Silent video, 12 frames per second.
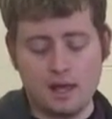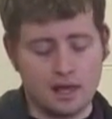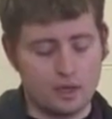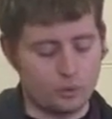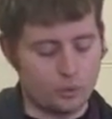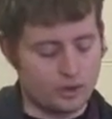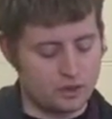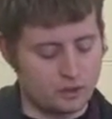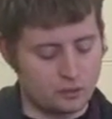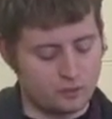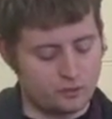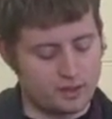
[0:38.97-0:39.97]
And when
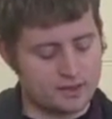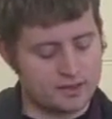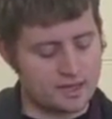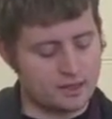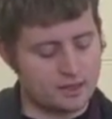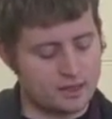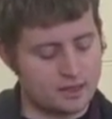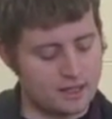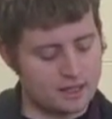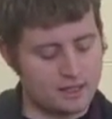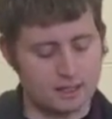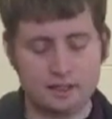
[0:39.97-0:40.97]
you press down
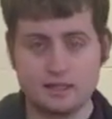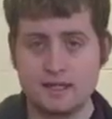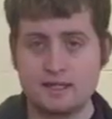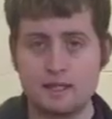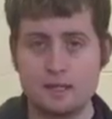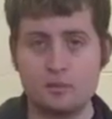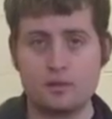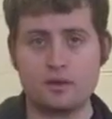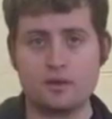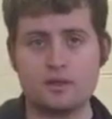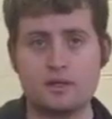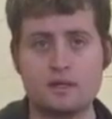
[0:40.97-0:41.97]
connecting the cassette tape
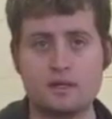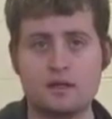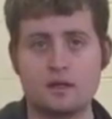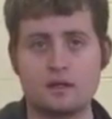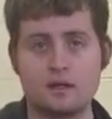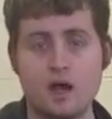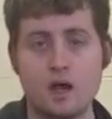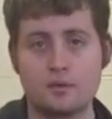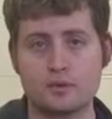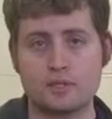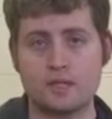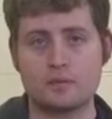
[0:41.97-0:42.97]
with the
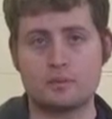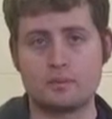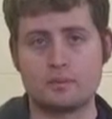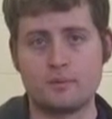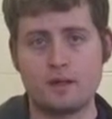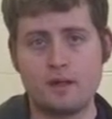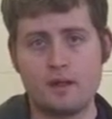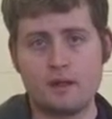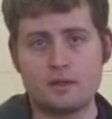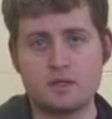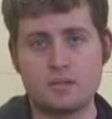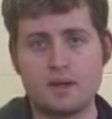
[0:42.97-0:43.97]
copper tape,
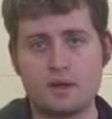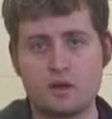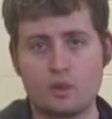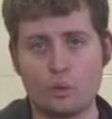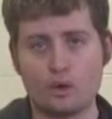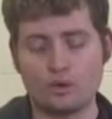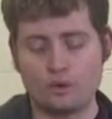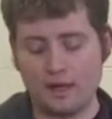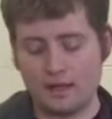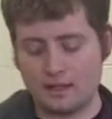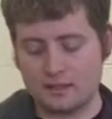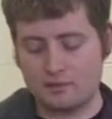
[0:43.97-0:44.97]
depending on where
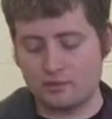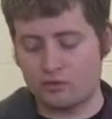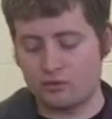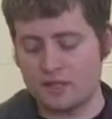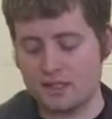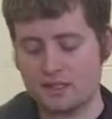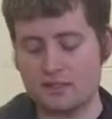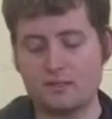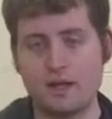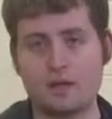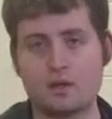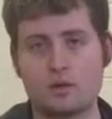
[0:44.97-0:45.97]
that is, the resistance
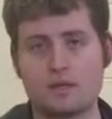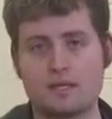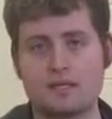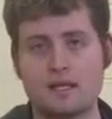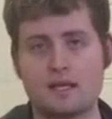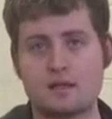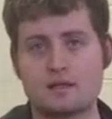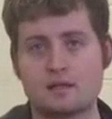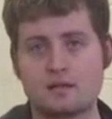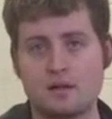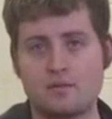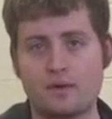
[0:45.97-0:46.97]
value in the cassette
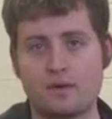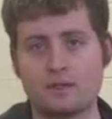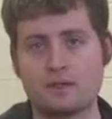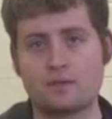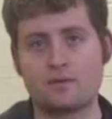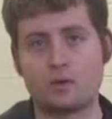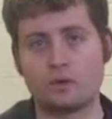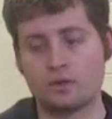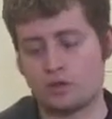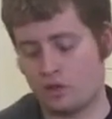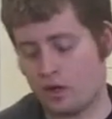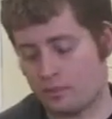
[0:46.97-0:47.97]
affects the
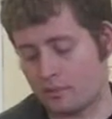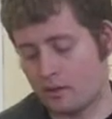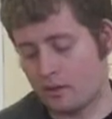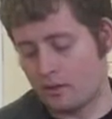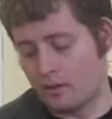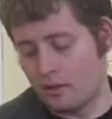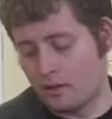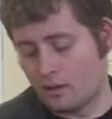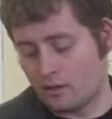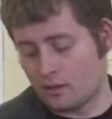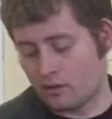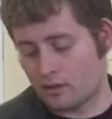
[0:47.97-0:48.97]
voltage drop
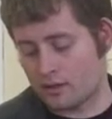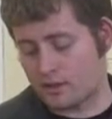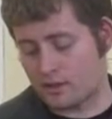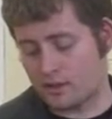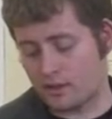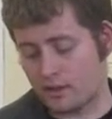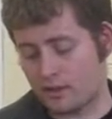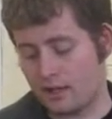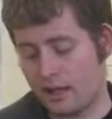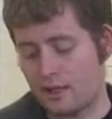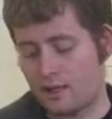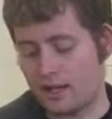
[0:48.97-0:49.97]
across the circuit.
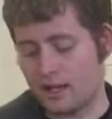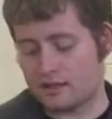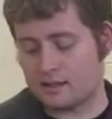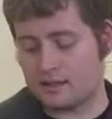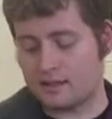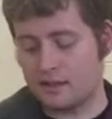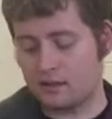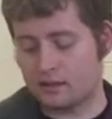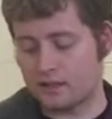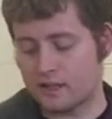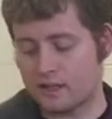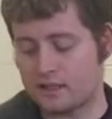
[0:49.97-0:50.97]
And then that signal
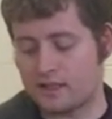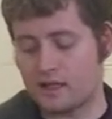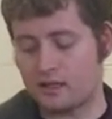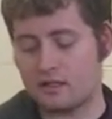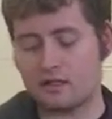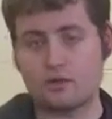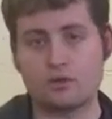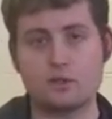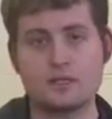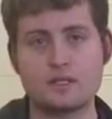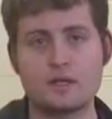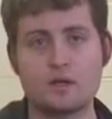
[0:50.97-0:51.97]
is then sent through
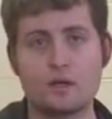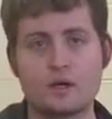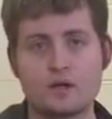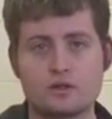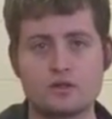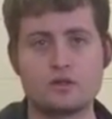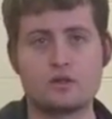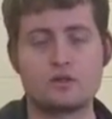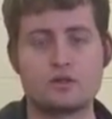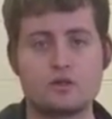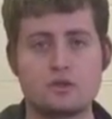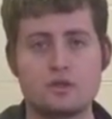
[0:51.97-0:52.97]
these signal wires
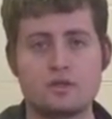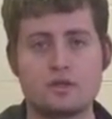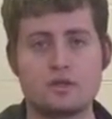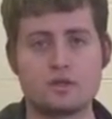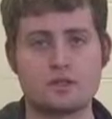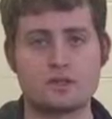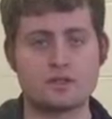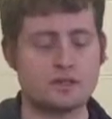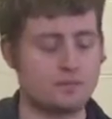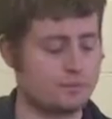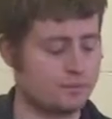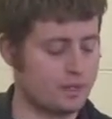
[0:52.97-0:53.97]
to the rest of our system.